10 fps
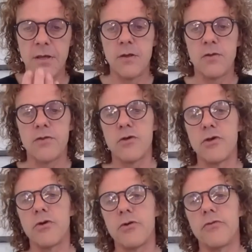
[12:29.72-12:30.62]
So you
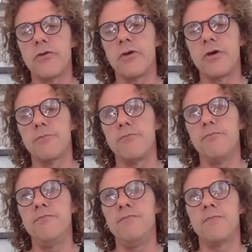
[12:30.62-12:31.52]
don't,
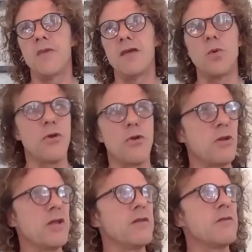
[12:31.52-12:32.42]
it will
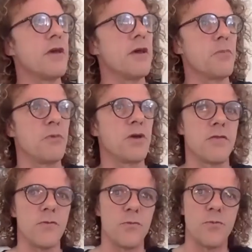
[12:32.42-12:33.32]
probably not happen
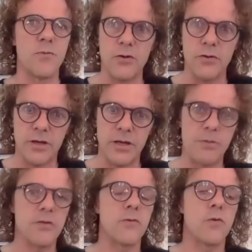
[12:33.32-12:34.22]
because we're going to keep
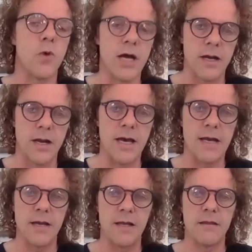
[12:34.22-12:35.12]
it quite
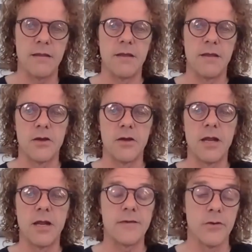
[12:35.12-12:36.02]
lightly, you know,
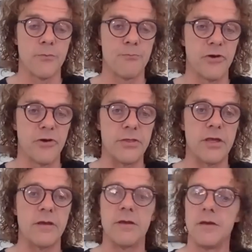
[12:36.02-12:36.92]
like you're
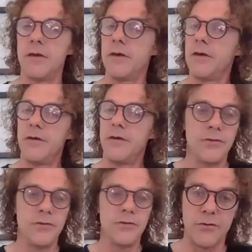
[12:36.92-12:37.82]
breathing
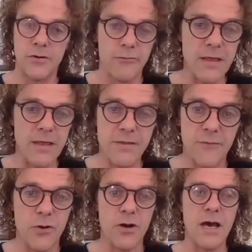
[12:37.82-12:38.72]
the rest
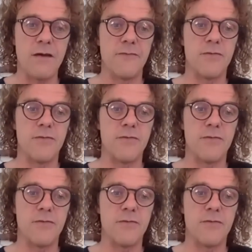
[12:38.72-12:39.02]
of your life.